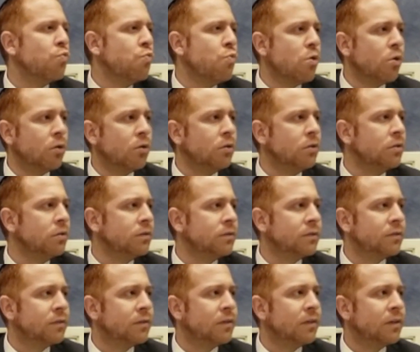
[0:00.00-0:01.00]
world
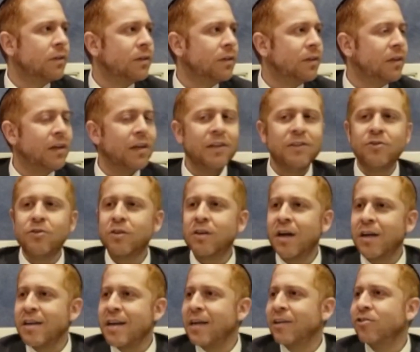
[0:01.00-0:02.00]
is your
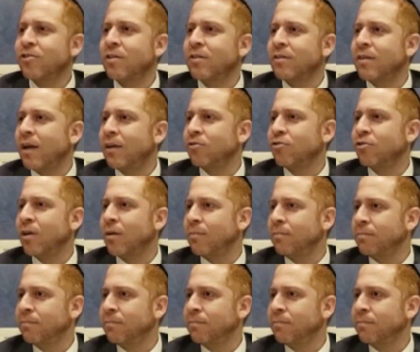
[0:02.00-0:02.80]
connection to Hashem.